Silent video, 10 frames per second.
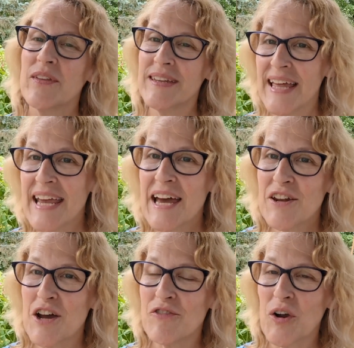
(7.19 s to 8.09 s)
the
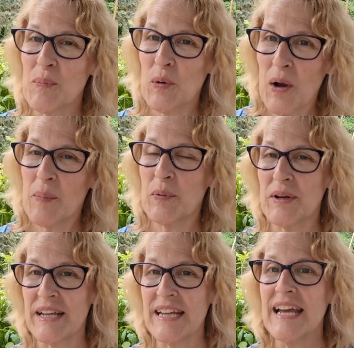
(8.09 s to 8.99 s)
layout of our
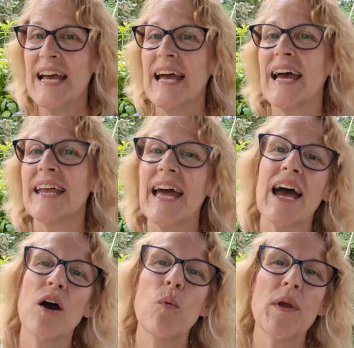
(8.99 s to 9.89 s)
property and
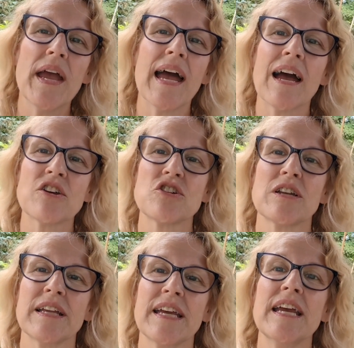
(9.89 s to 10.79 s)
how we
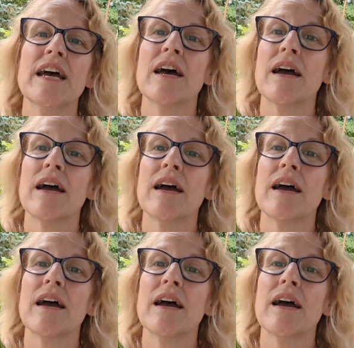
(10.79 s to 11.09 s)
actually